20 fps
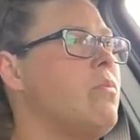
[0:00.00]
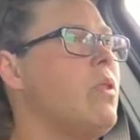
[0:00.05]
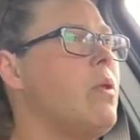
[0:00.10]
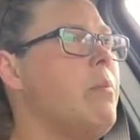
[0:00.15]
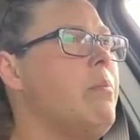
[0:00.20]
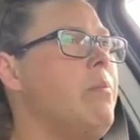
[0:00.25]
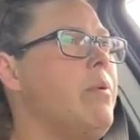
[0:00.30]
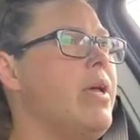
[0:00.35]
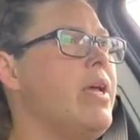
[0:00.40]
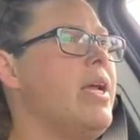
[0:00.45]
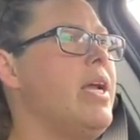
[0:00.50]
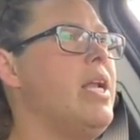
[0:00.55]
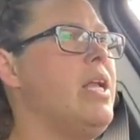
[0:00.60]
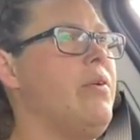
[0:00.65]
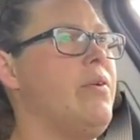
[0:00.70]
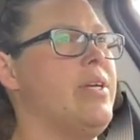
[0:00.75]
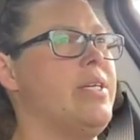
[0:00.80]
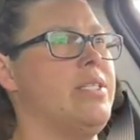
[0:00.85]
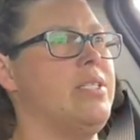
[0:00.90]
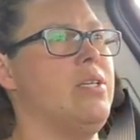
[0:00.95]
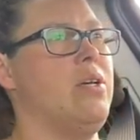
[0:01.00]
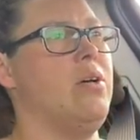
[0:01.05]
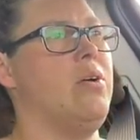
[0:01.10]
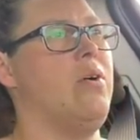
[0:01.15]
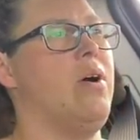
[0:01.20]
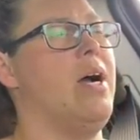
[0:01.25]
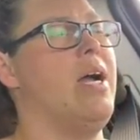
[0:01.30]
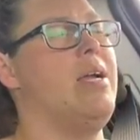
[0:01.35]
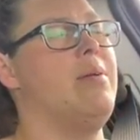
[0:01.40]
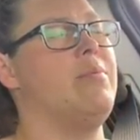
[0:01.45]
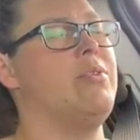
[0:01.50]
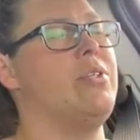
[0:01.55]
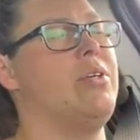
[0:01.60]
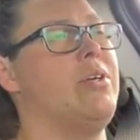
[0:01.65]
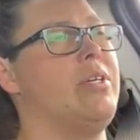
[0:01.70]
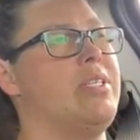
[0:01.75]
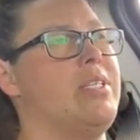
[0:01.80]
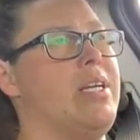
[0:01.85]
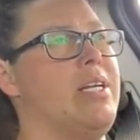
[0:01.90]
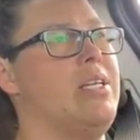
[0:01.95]
But anyway, so I'm so
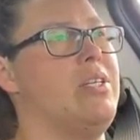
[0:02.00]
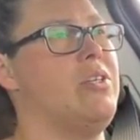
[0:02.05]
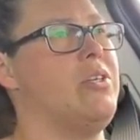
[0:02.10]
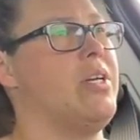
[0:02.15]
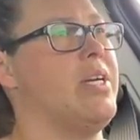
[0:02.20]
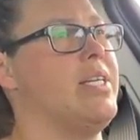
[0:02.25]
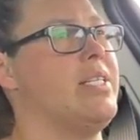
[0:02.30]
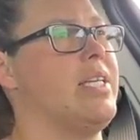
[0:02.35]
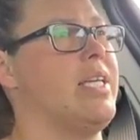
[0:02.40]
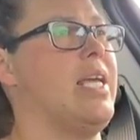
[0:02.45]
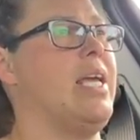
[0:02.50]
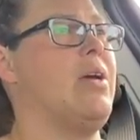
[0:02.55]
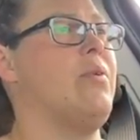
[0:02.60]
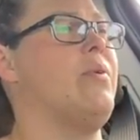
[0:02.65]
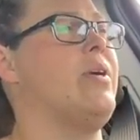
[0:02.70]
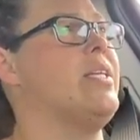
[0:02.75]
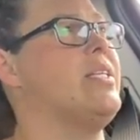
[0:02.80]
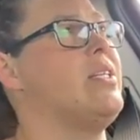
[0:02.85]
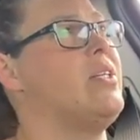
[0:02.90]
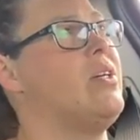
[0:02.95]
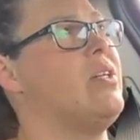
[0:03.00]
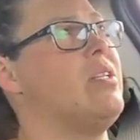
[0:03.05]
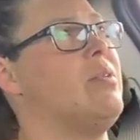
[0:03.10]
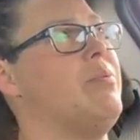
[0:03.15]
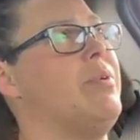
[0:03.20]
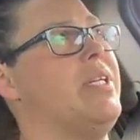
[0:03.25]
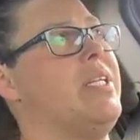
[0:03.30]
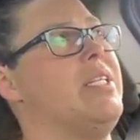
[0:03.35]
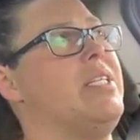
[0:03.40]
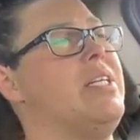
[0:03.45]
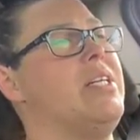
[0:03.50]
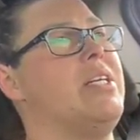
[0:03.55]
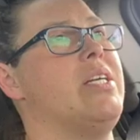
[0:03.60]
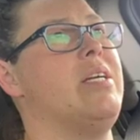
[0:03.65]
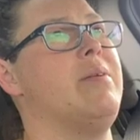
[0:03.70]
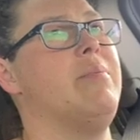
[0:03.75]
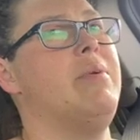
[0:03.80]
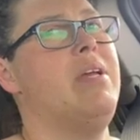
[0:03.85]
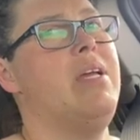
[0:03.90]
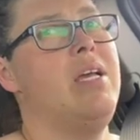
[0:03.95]
excited, you guys. I can't wait to go to the
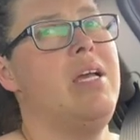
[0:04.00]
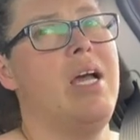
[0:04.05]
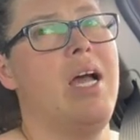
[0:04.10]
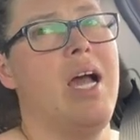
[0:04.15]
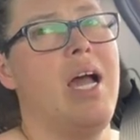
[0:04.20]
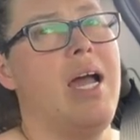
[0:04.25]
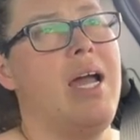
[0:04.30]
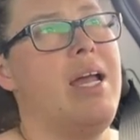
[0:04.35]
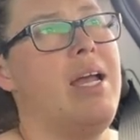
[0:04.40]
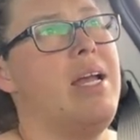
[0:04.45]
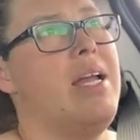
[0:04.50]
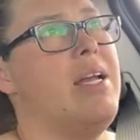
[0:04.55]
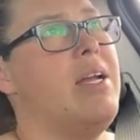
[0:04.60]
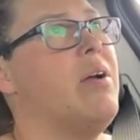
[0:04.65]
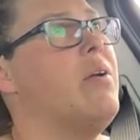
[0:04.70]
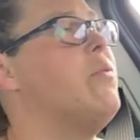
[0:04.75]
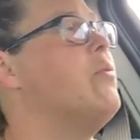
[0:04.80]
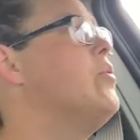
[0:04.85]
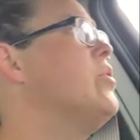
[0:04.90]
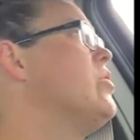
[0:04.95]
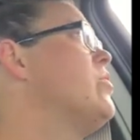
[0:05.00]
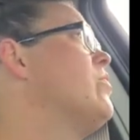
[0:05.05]
planetarium. I was